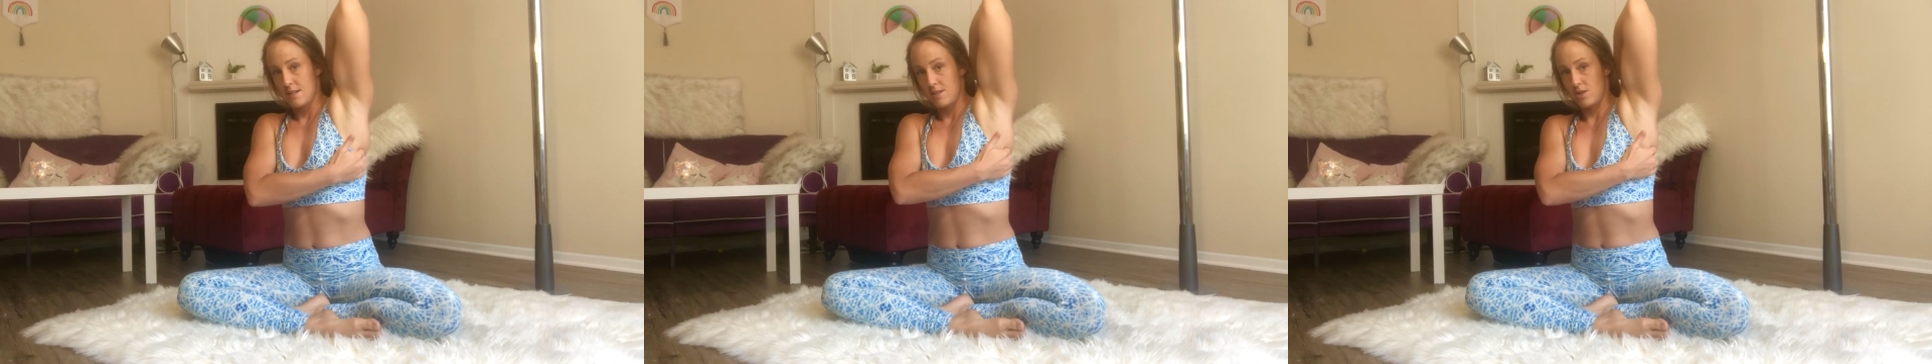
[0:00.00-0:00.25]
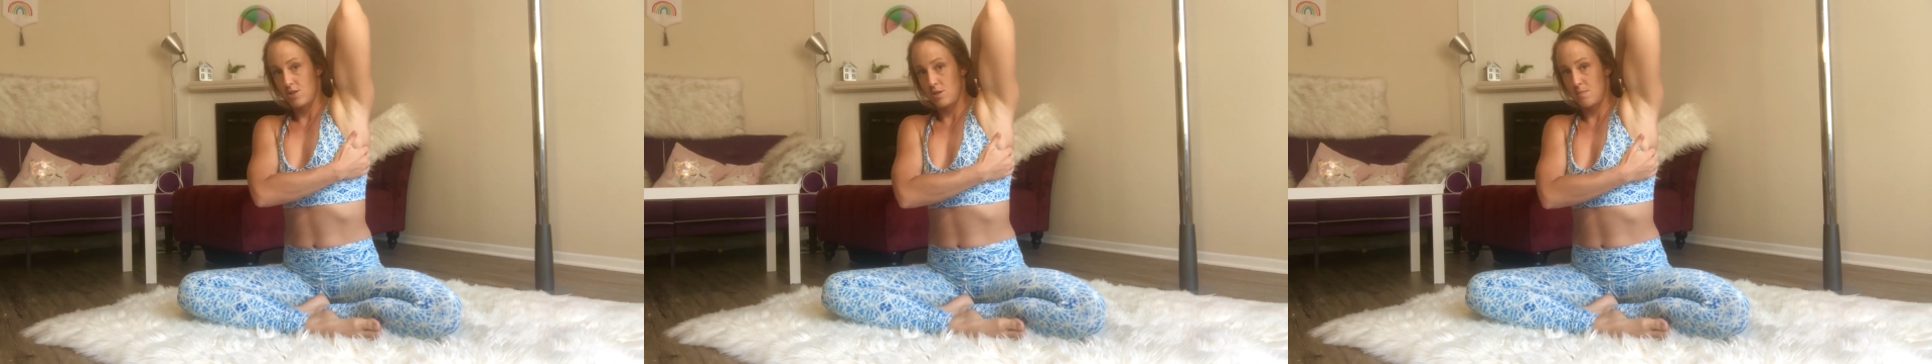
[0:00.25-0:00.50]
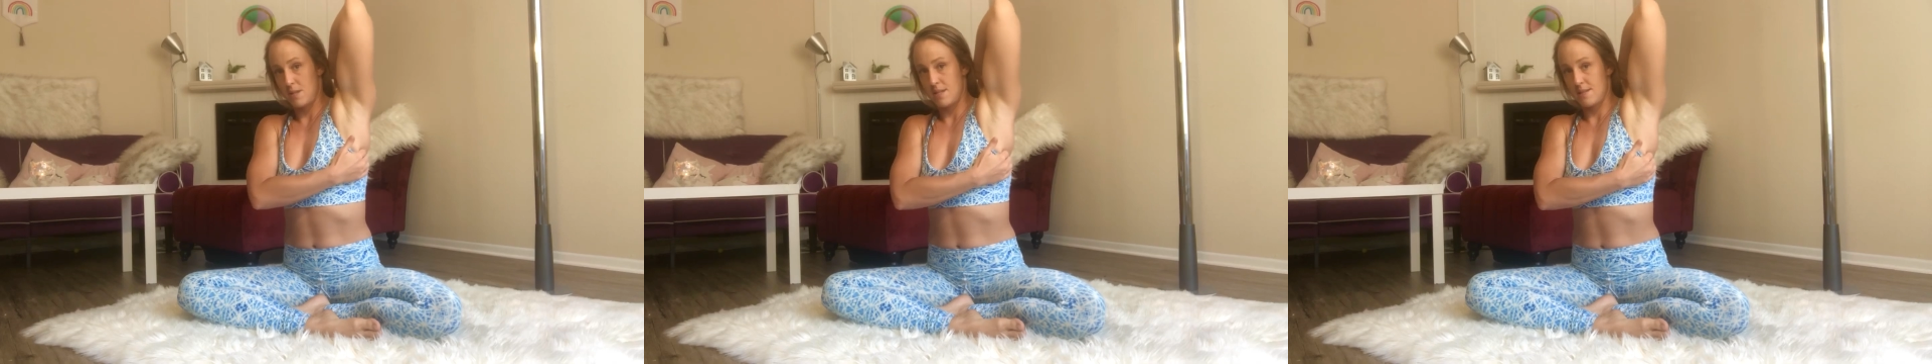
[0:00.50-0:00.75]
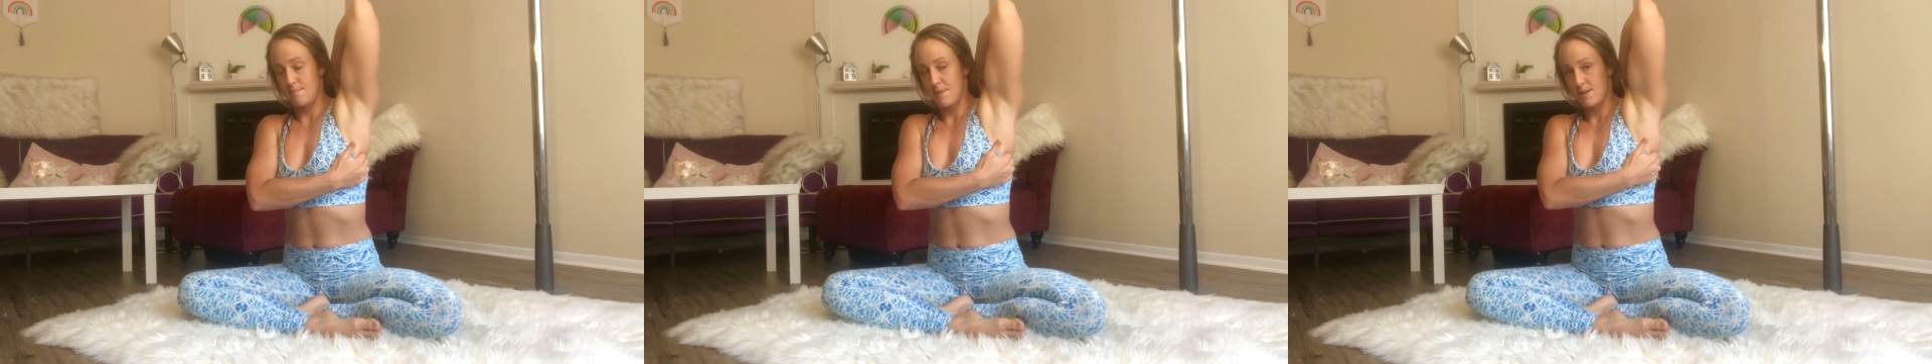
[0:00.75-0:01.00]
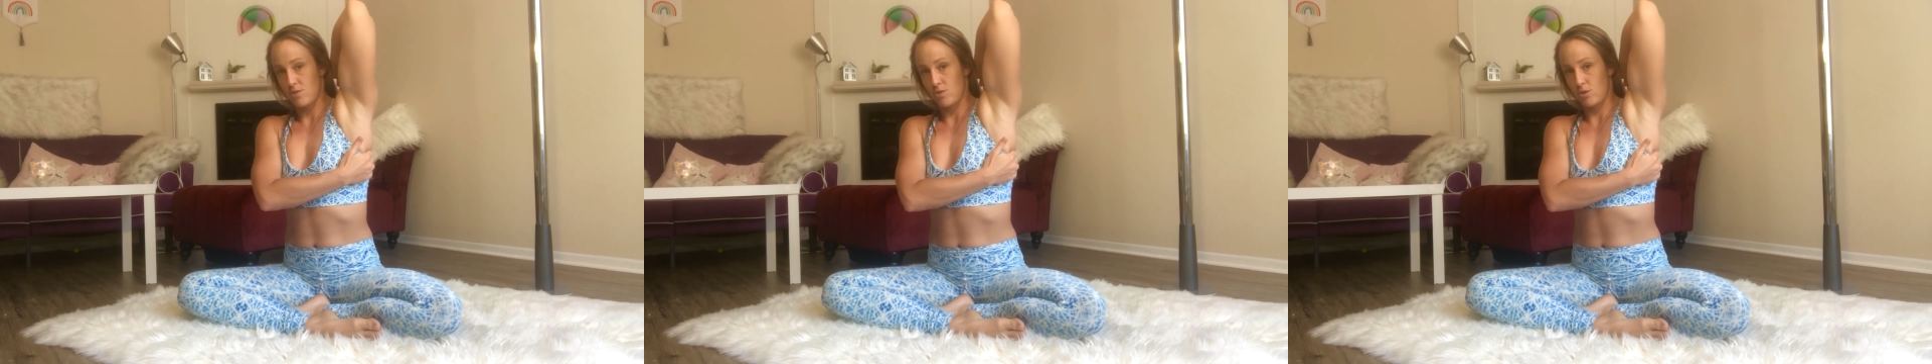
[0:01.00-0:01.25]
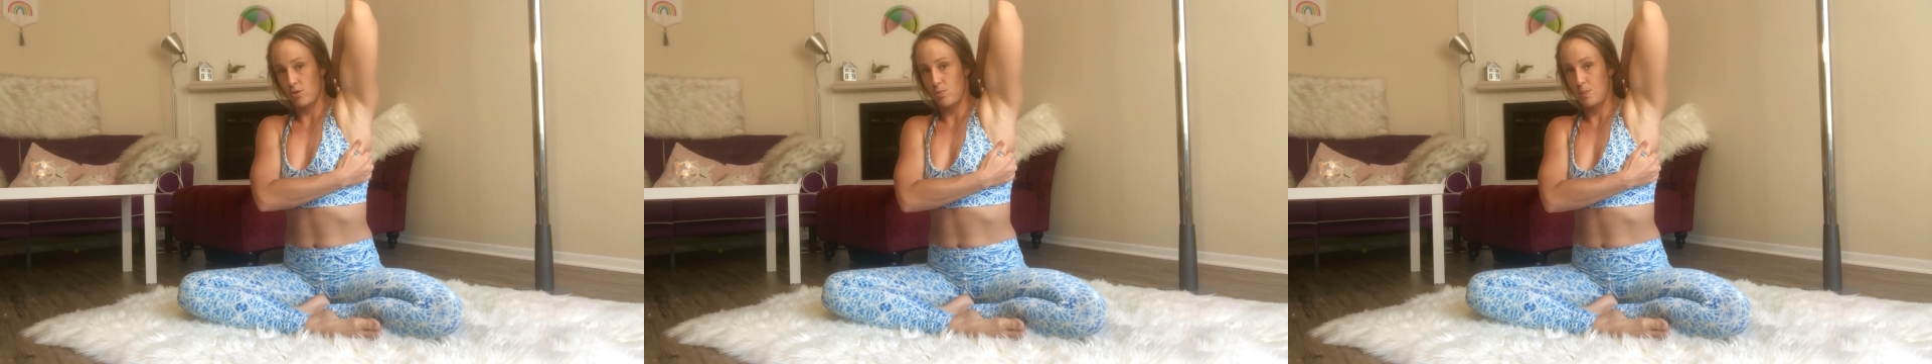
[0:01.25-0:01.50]
there should be this muscle
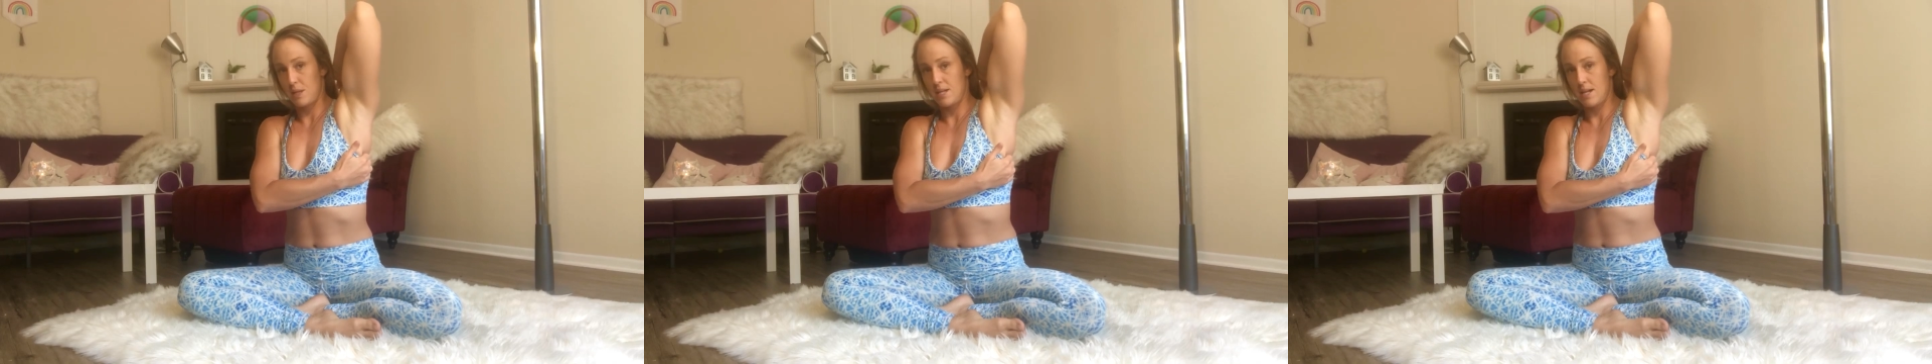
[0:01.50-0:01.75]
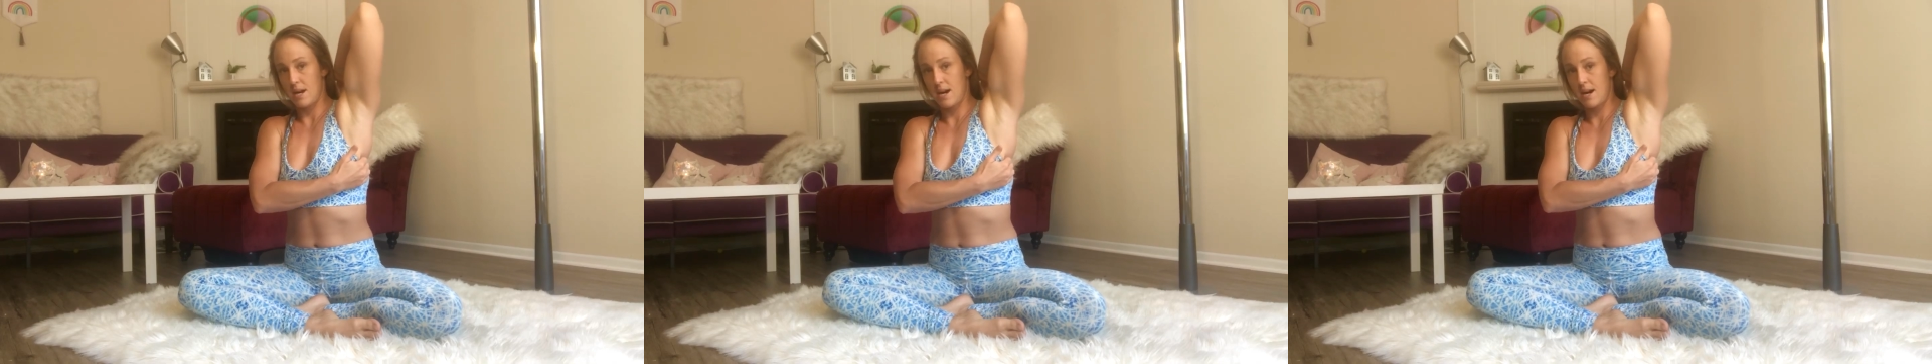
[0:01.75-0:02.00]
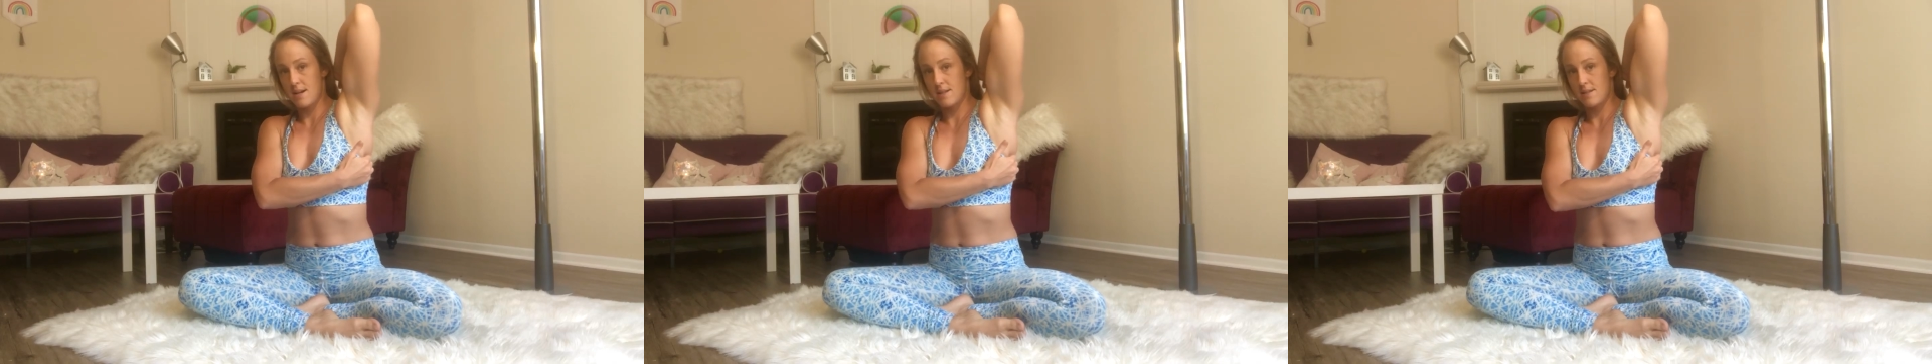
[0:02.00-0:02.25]
group here,